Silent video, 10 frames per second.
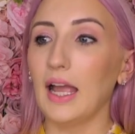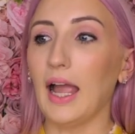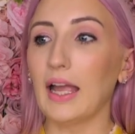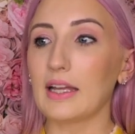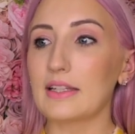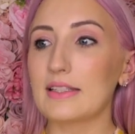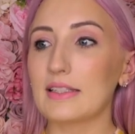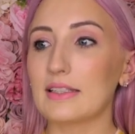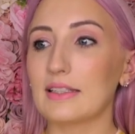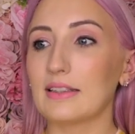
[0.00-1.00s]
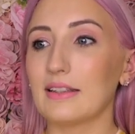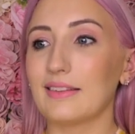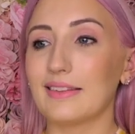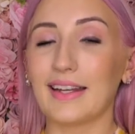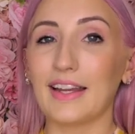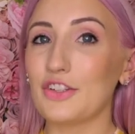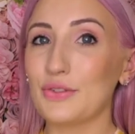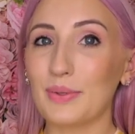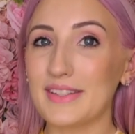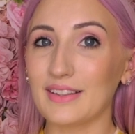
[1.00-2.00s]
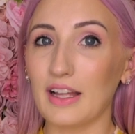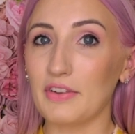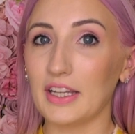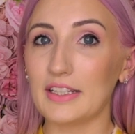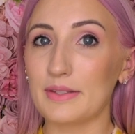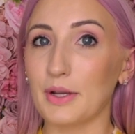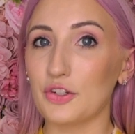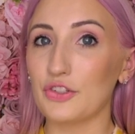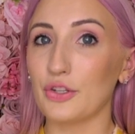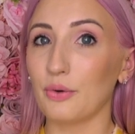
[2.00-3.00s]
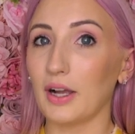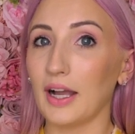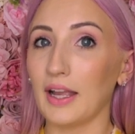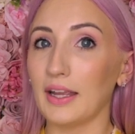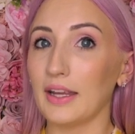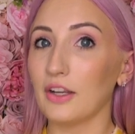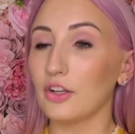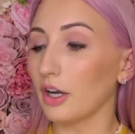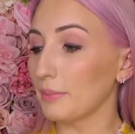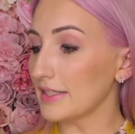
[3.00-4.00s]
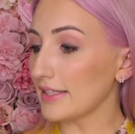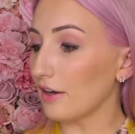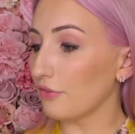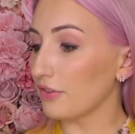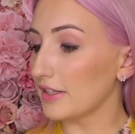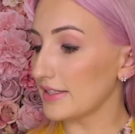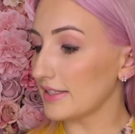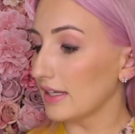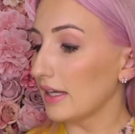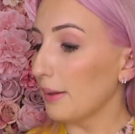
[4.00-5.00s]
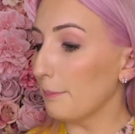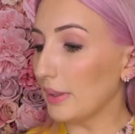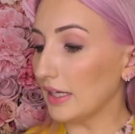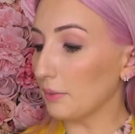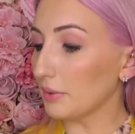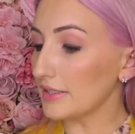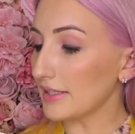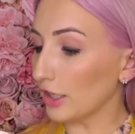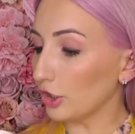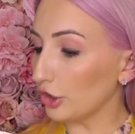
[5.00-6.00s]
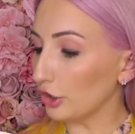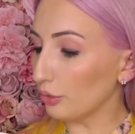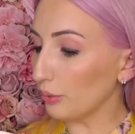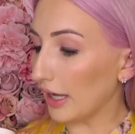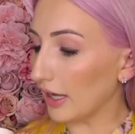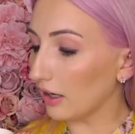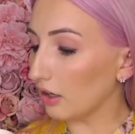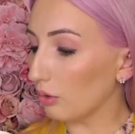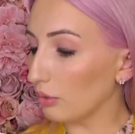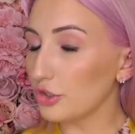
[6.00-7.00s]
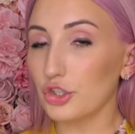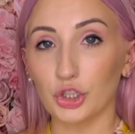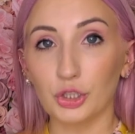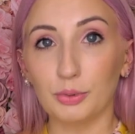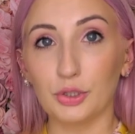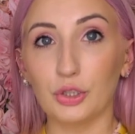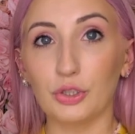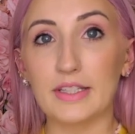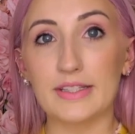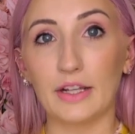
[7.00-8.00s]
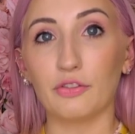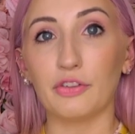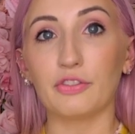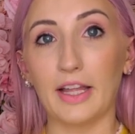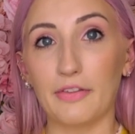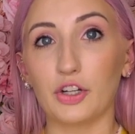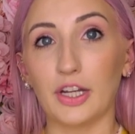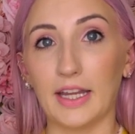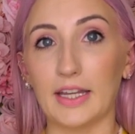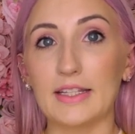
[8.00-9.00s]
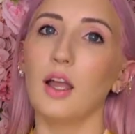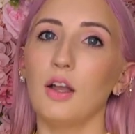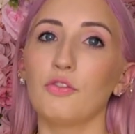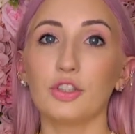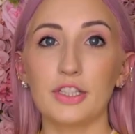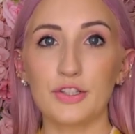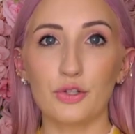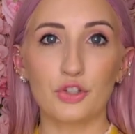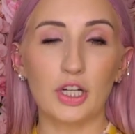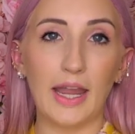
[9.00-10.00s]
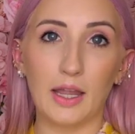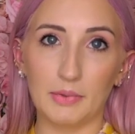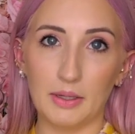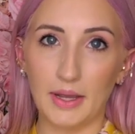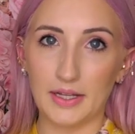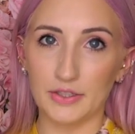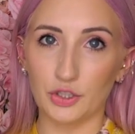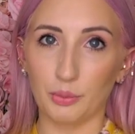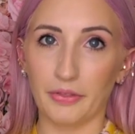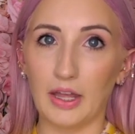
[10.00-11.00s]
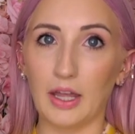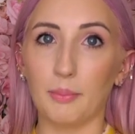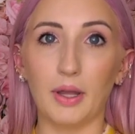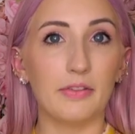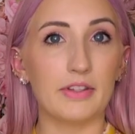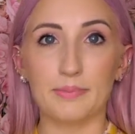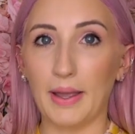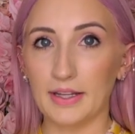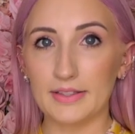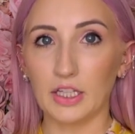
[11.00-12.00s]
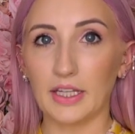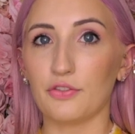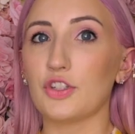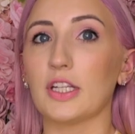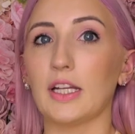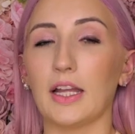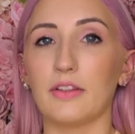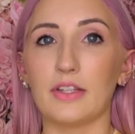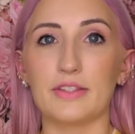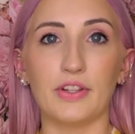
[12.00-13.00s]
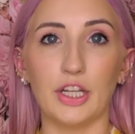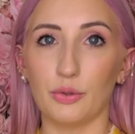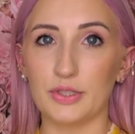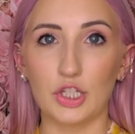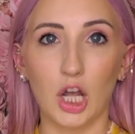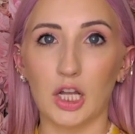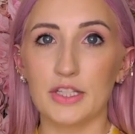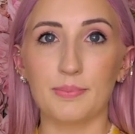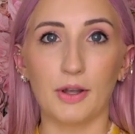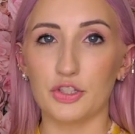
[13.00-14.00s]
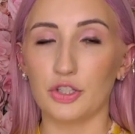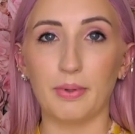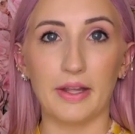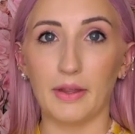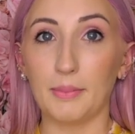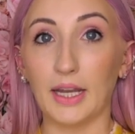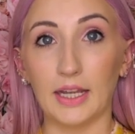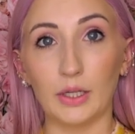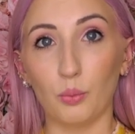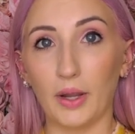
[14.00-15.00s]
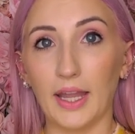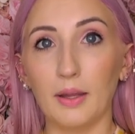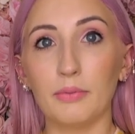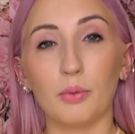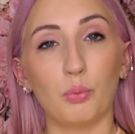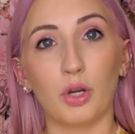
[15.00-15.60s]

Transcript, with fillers: and then I just wasn't loving it as much. So I got myself this mini because I knew how durable the Senreve leather is. Full disclosure, I am an ambassador with them. This bag is not gifted and this video is not sponsored by them in any way. The,